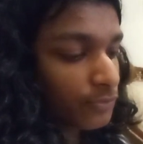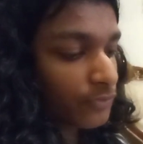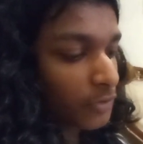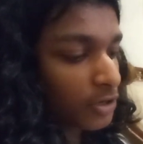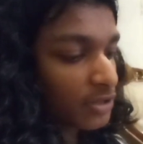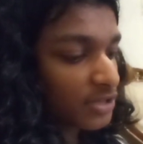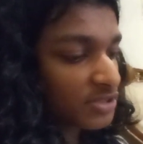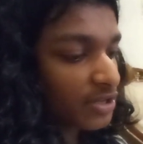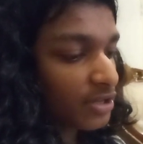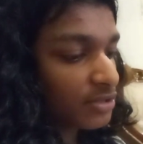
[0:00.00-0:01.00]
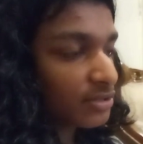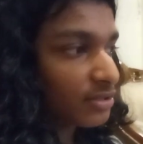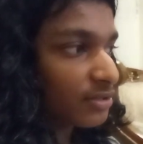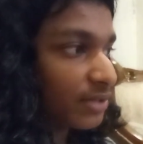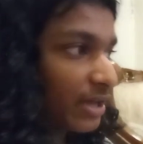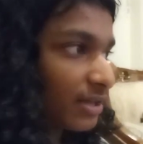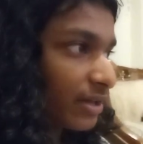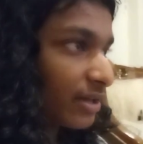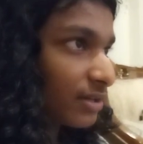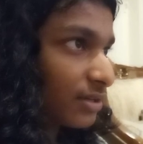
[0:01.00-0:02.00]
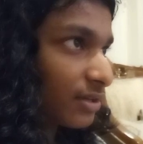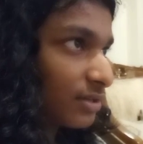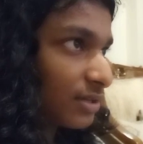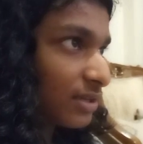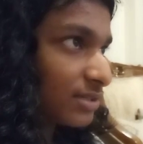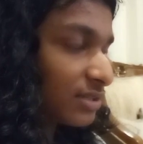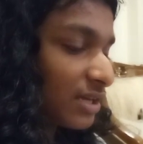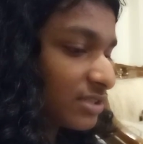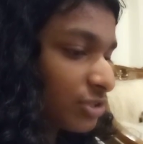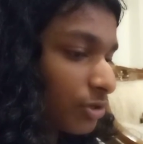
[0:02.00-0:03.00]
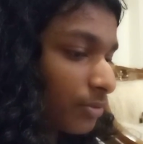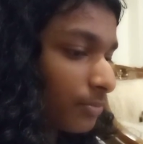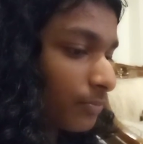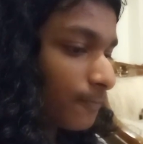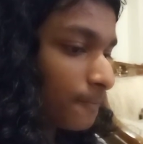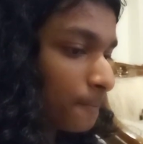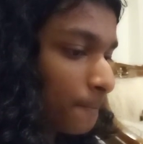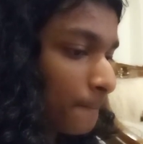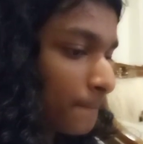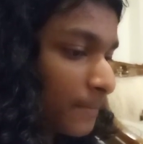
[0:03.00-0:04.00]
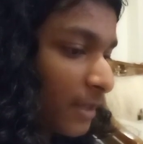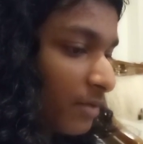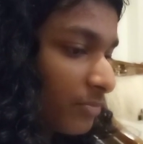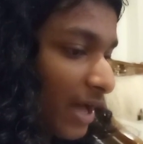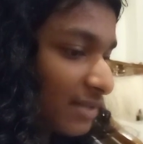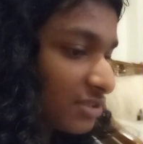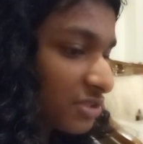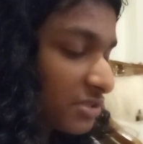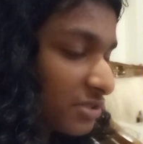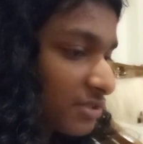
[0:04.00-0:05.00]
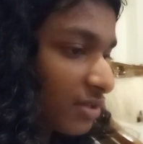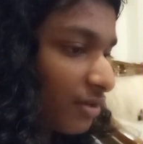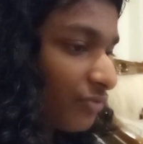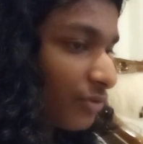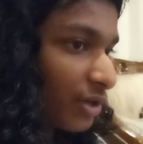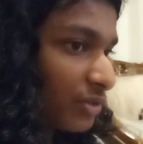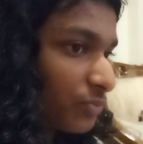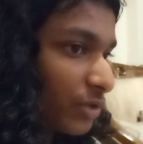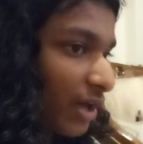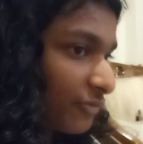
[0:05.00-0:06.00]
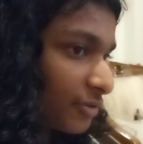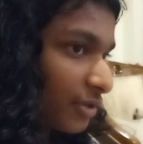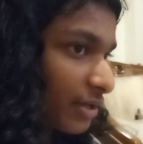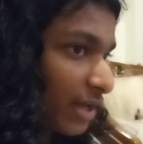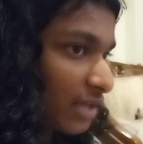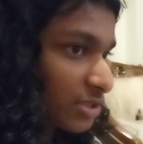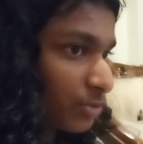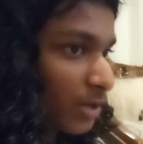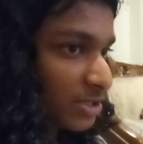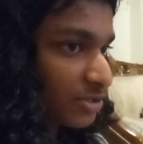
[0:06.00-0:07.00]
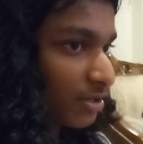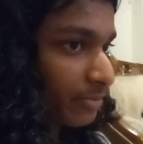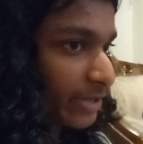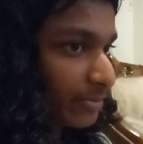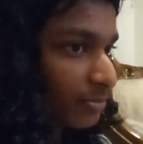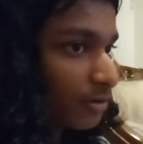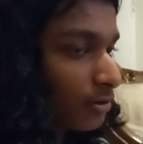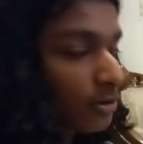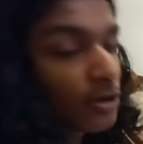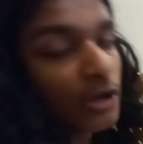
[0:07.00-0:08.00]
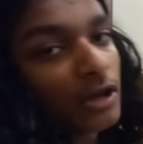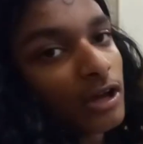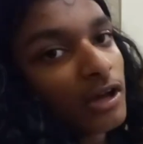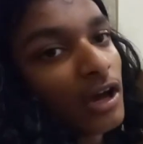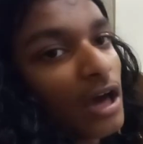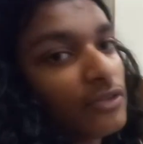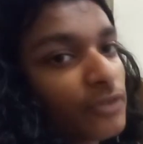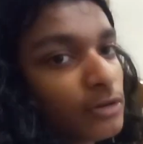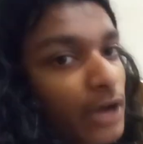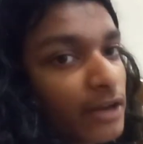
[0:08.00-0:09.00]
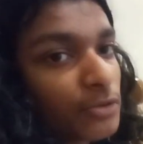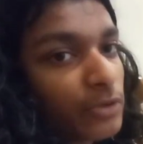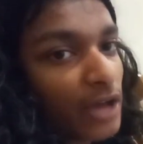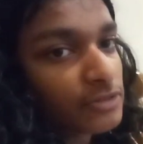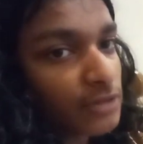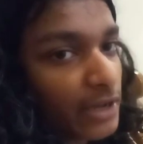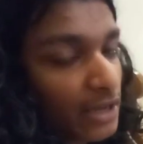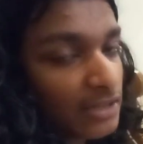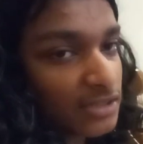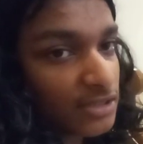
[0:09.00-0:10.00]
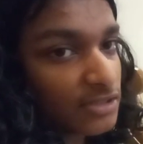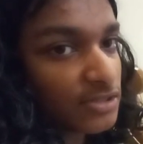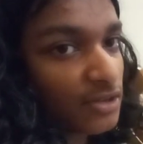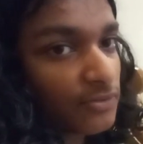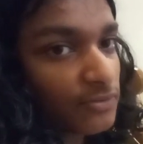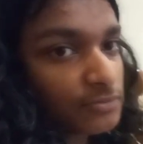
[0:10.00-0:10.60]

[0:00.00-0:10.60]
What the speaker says: For listening, they like say some passages and stuff, and we have to like answer questions on a paper. And for writing, we have to write essays and stuff.